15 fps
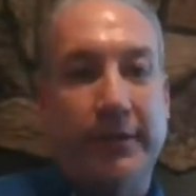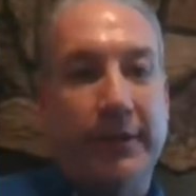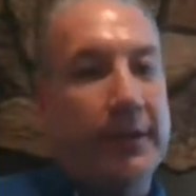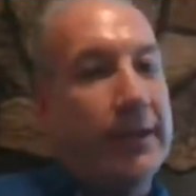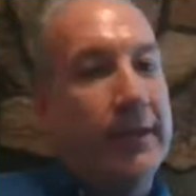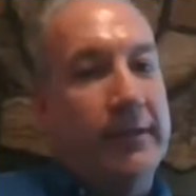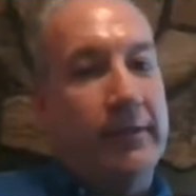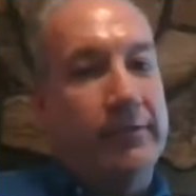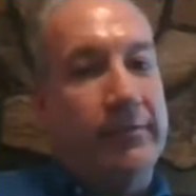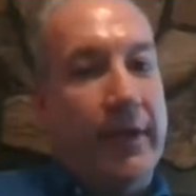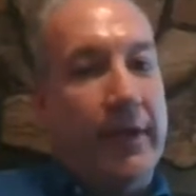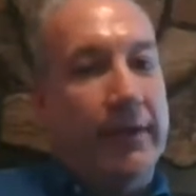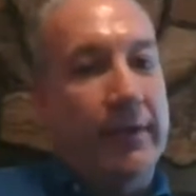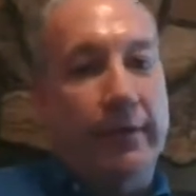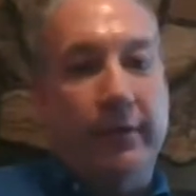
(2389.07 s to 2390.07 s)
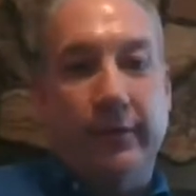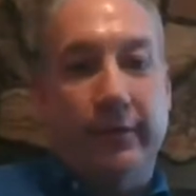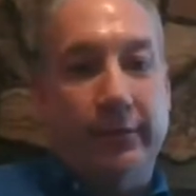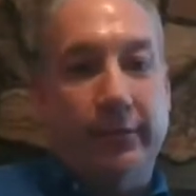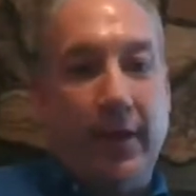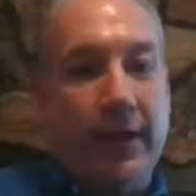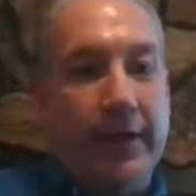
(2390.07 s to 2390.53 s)
to find the
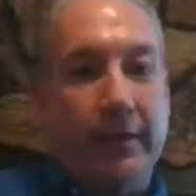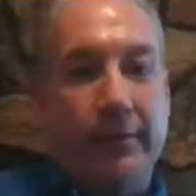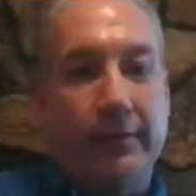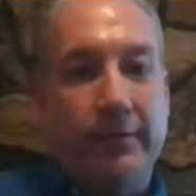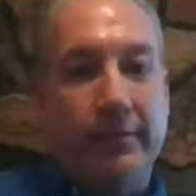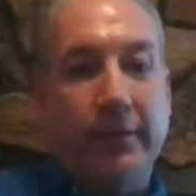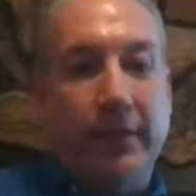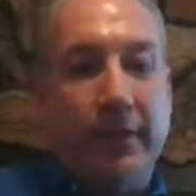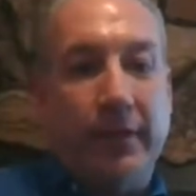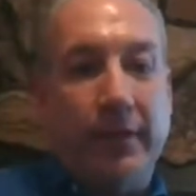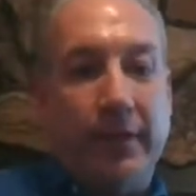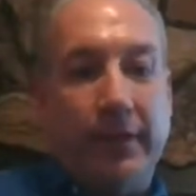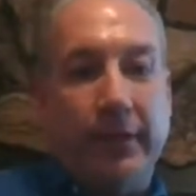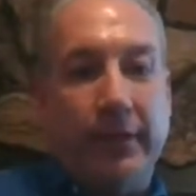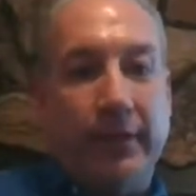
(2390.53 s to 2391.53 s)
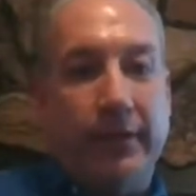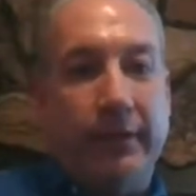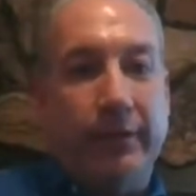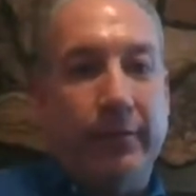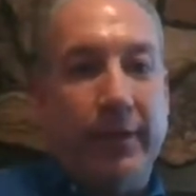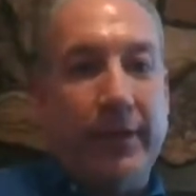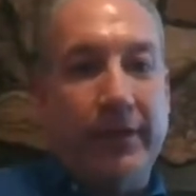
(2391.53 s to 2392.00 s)
right uh, the
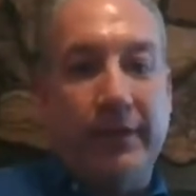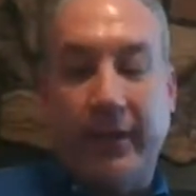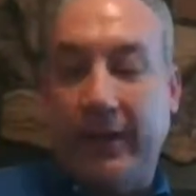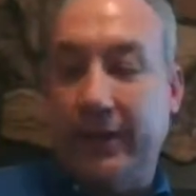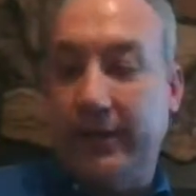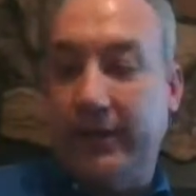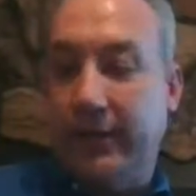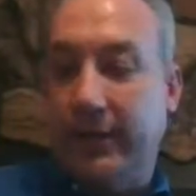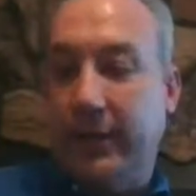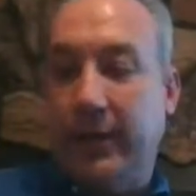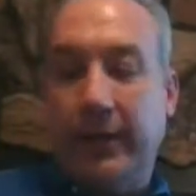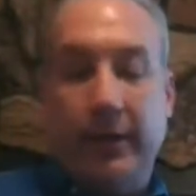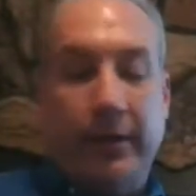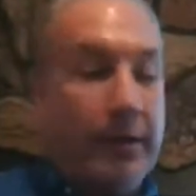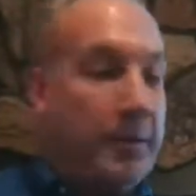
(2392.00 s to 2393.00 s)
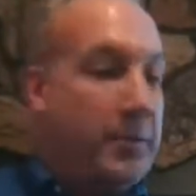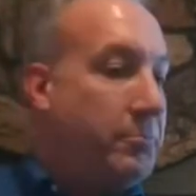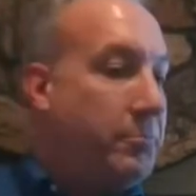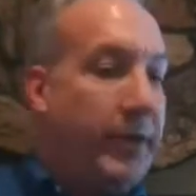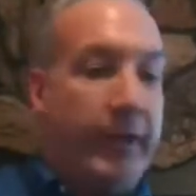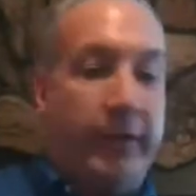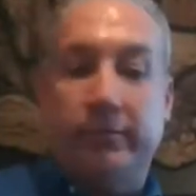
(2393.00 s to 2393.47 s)
right thing. Um,
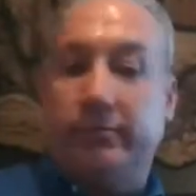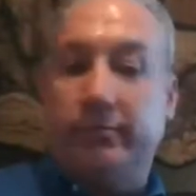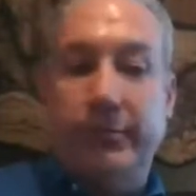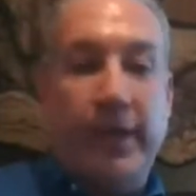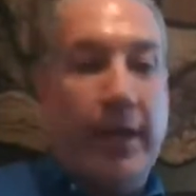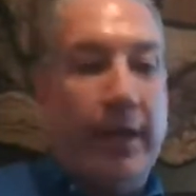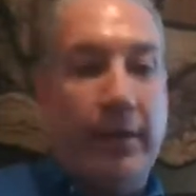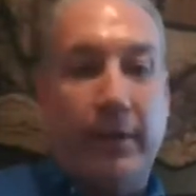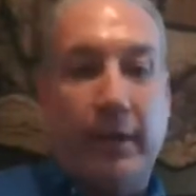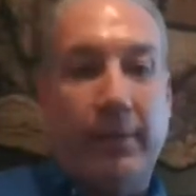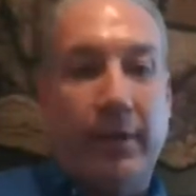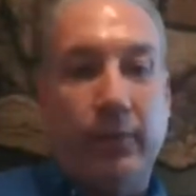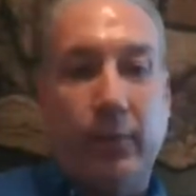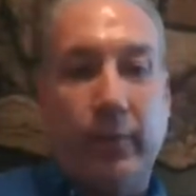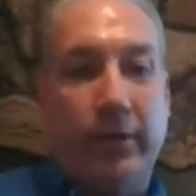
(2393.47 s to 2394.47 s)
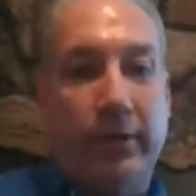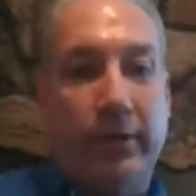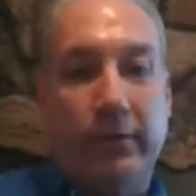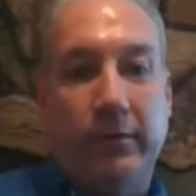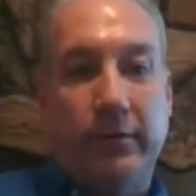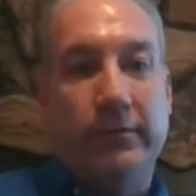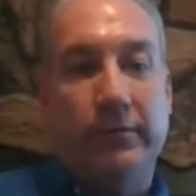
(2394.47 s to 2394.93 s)
but yeah, I mean, we're
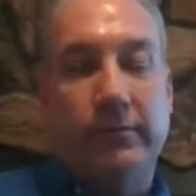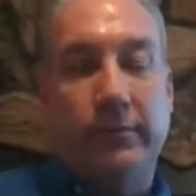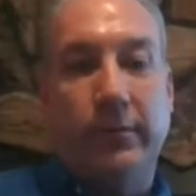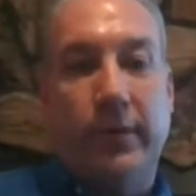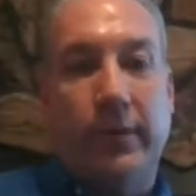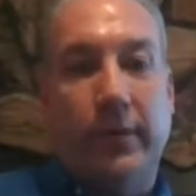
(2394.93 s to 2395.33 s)
uh,